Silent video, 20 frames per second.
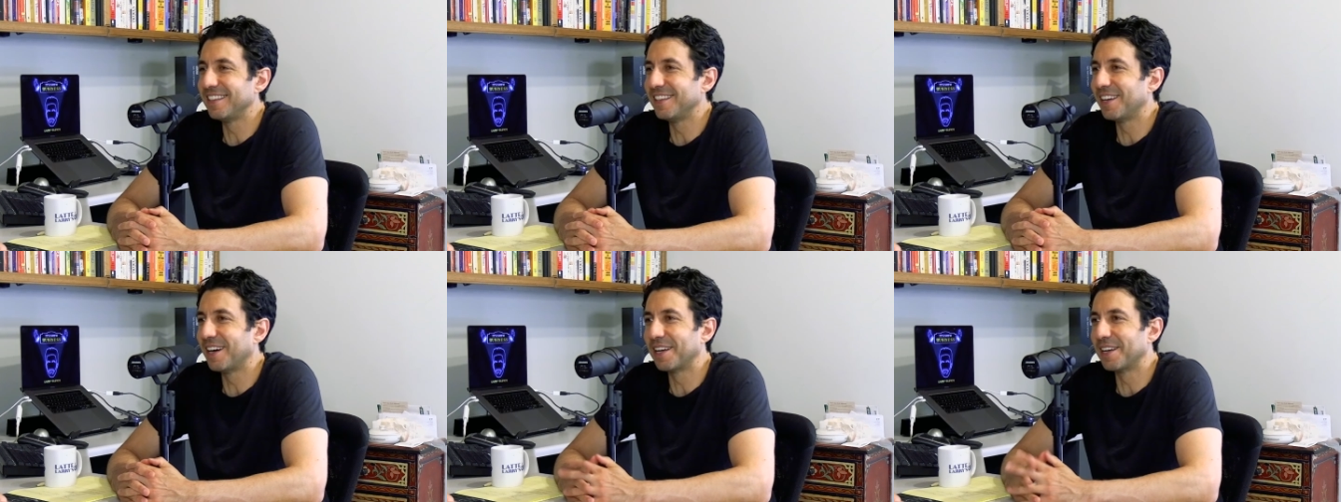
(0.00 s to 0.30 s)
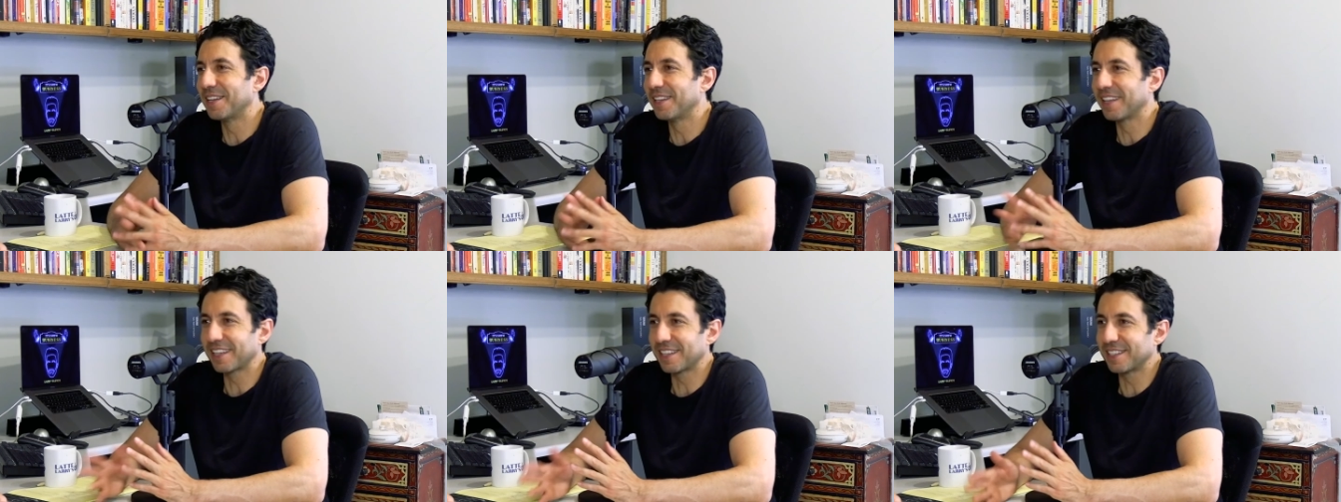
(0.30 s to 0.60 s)

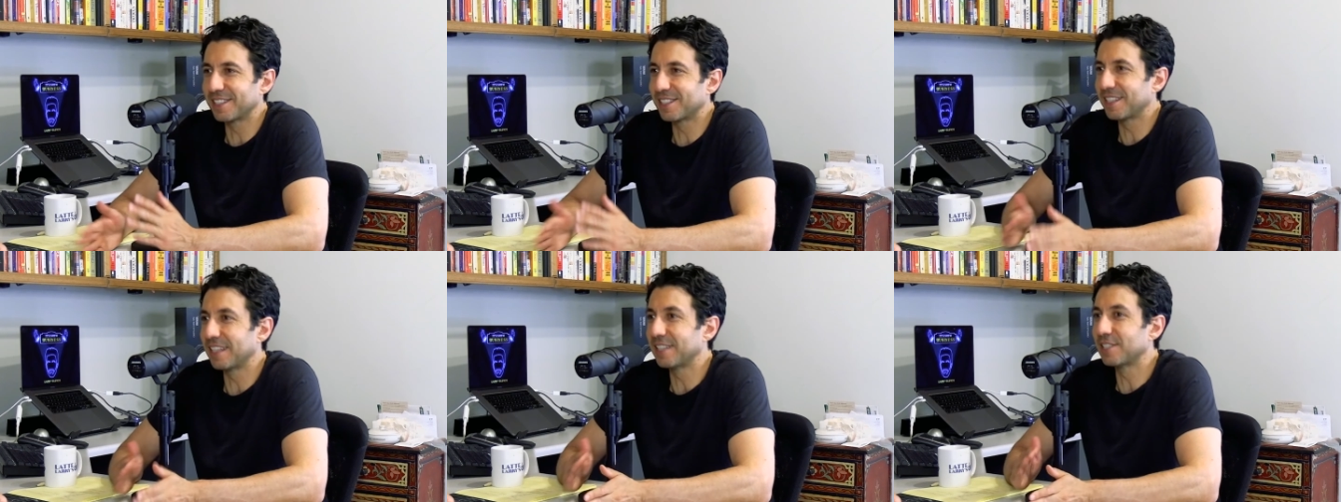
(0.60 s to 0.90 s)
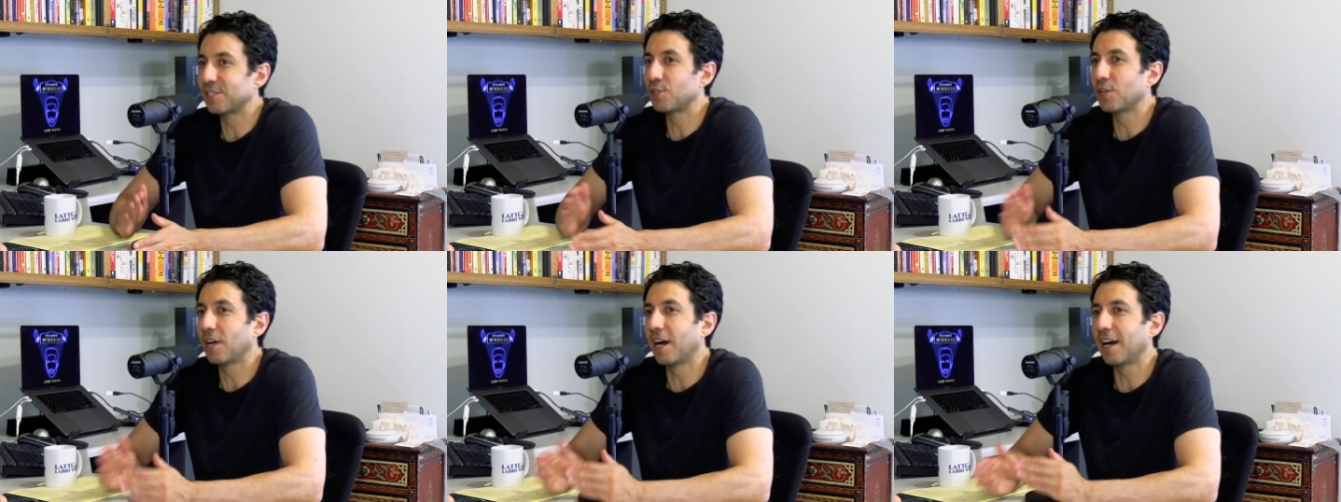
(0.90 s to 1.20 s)
not like it's
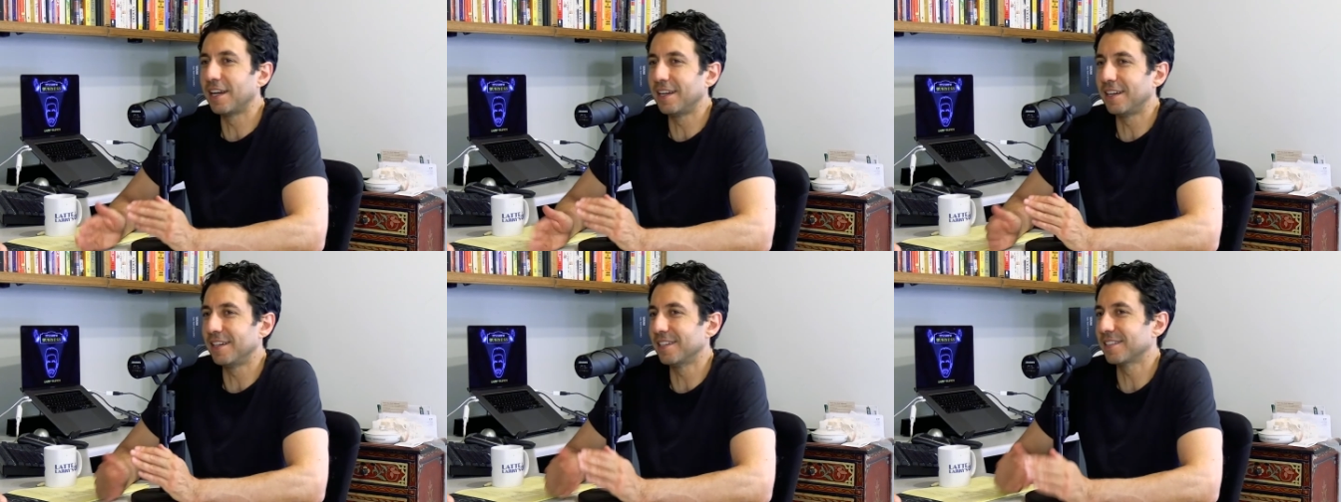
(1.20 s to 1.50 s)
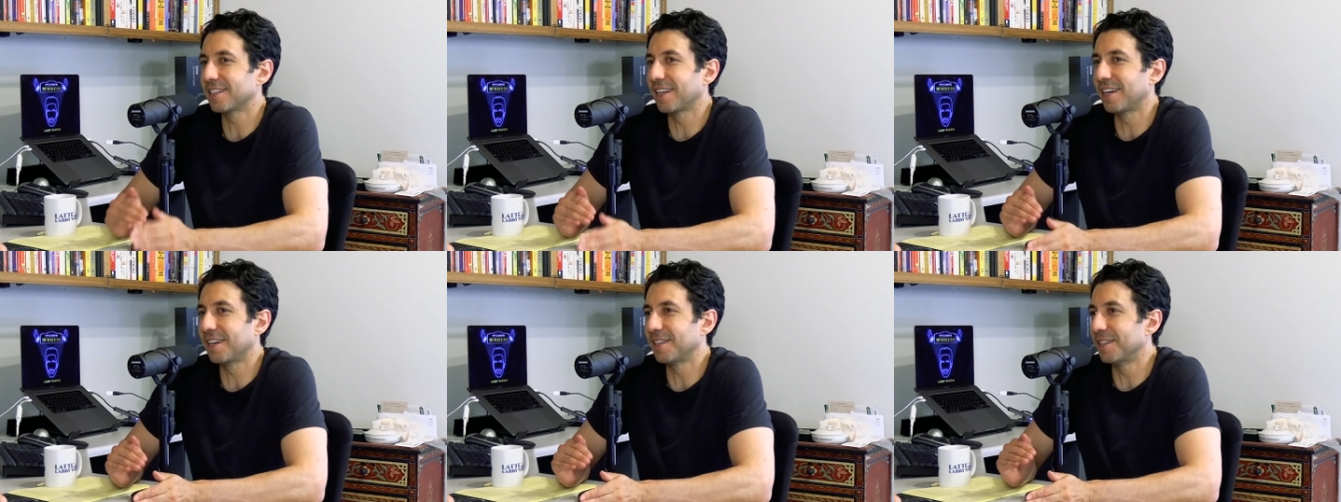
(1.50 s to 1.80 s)
a
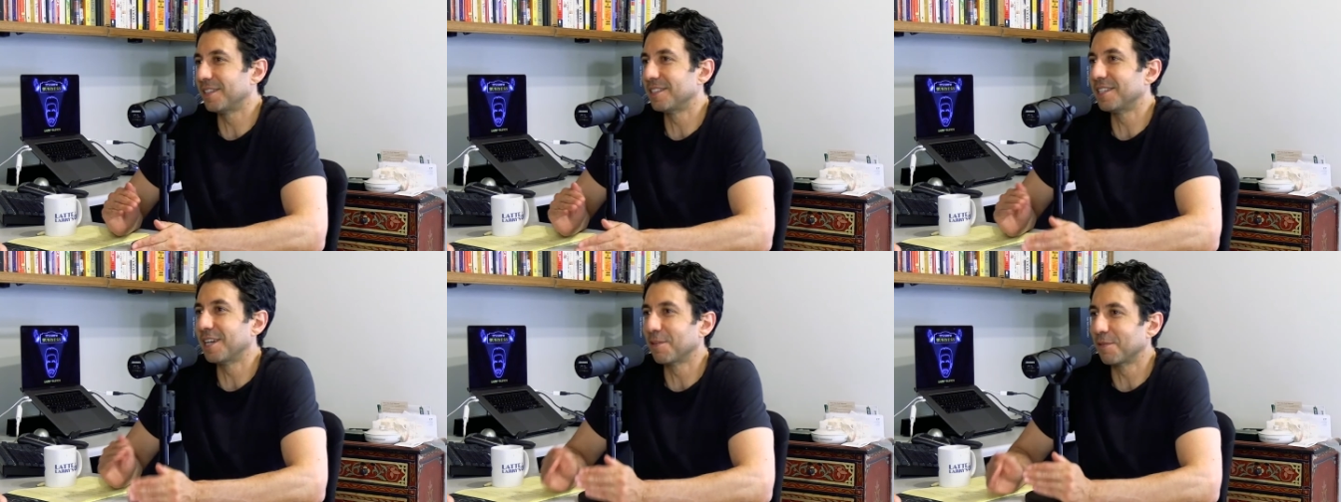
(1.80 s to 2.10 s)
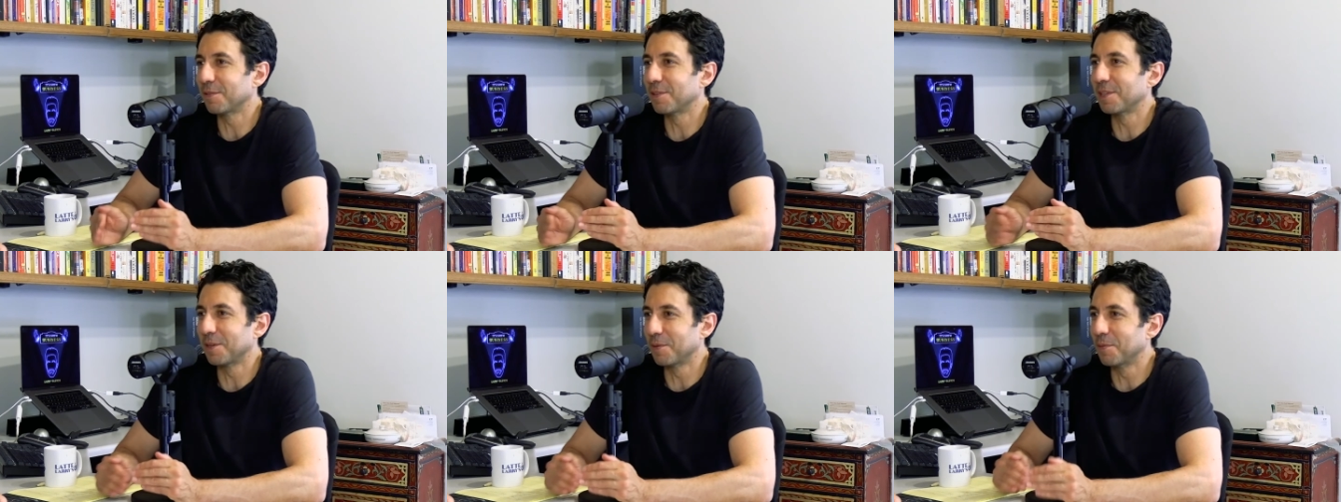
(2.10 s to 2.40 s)
hairstyle that
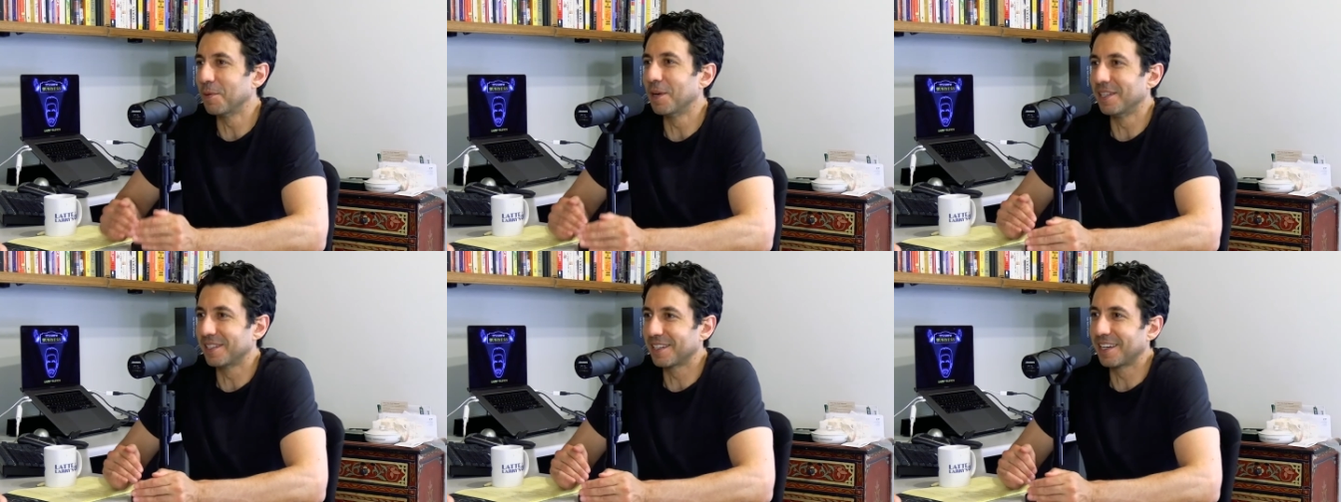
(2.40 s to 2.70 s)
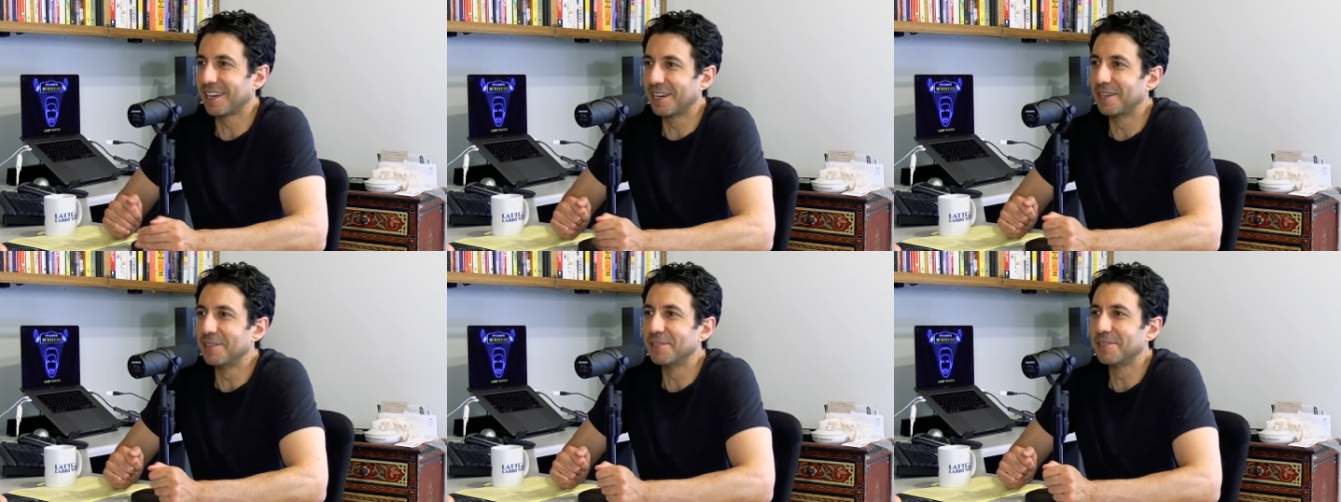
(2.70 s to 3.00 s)
definitely went
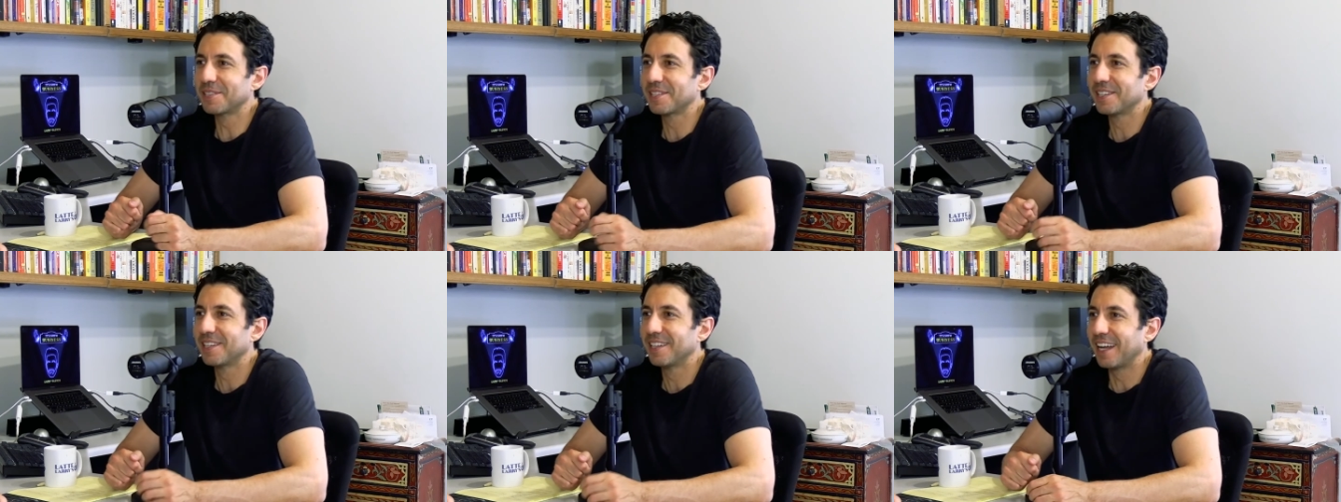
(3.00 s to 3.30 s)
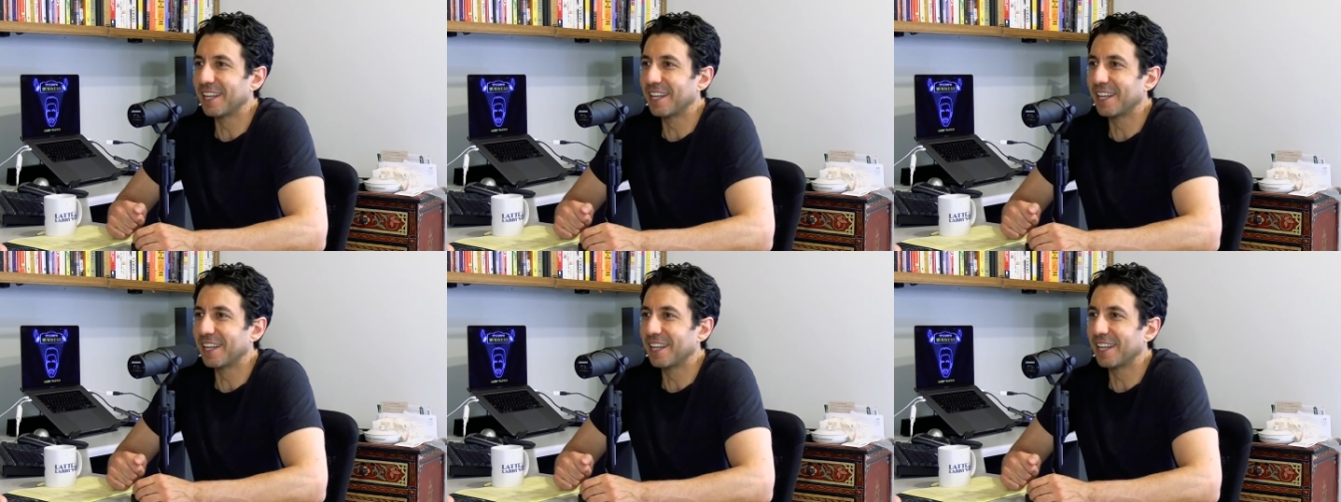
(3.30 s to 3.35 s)
out.